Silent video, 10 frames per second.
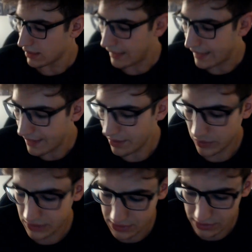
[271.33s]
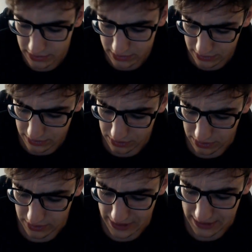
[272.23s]
I want to start to
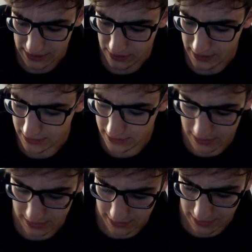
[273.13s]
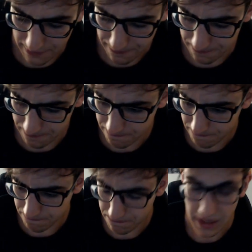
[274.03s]
draw right now, and
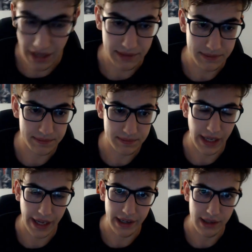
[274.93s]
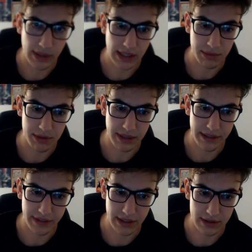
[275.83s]
yeah, hi, welcome to my
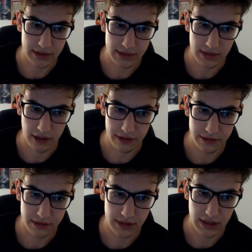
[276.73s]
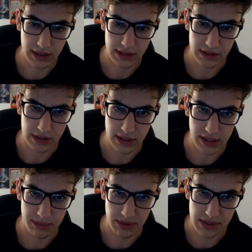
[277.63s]
video of
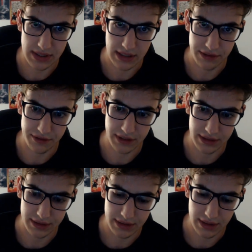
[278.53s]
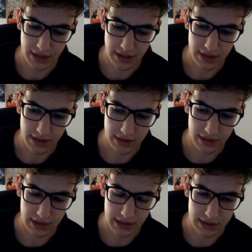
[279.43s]
talking about stuff, and
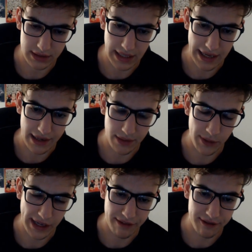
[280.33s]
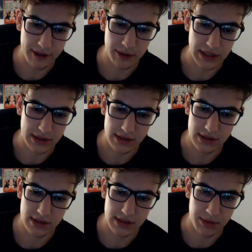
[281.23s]
yay, we have 2,000
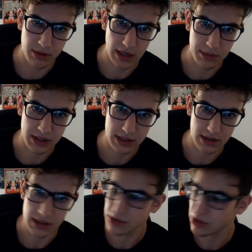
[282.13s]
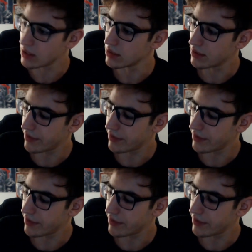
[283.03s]
subscribers on this channel.